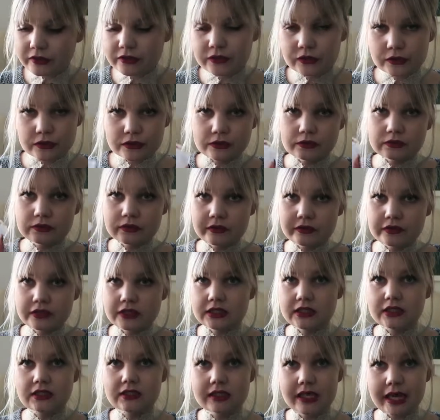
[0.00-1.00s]
So
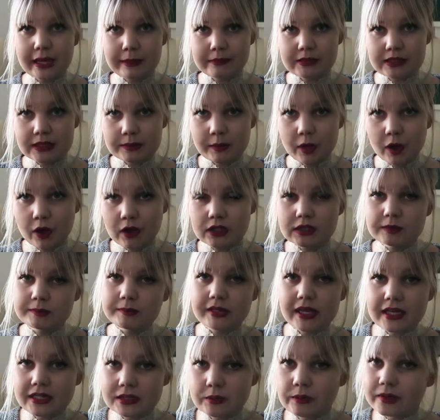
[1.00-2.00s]
obviously just an empty box, but
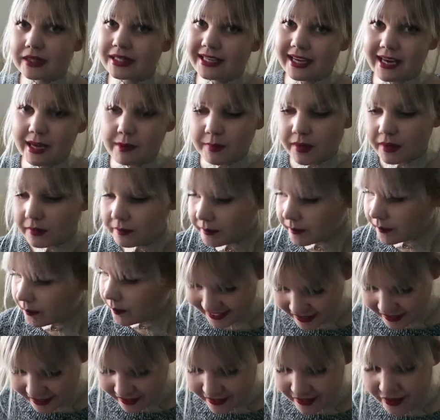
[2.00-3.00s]
that's what they came in.
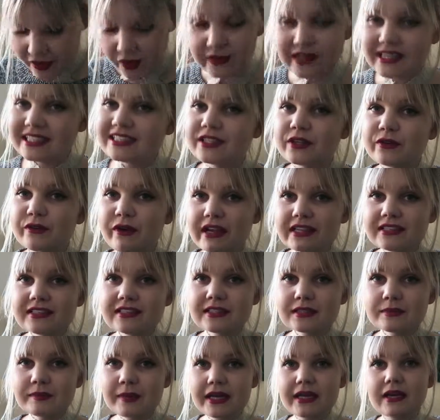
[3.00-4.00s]
Okay, so the rest
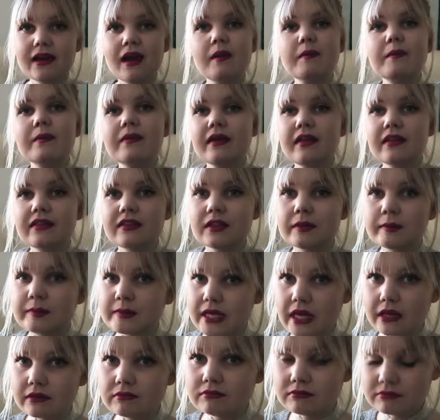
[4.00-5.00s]
is makeup and then I'm
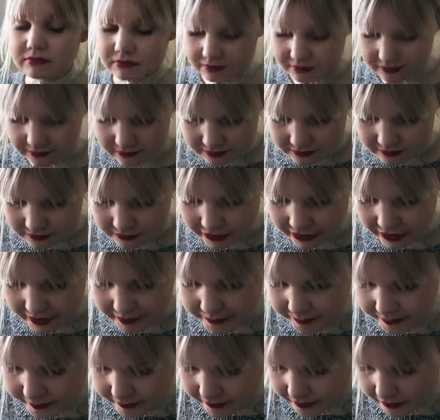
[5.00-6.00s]
done.
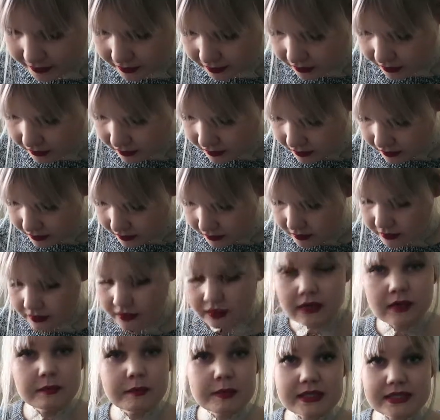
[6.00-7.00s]
Right,
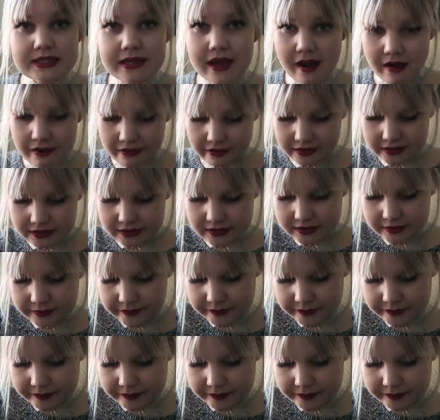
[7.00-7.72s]
mascaras.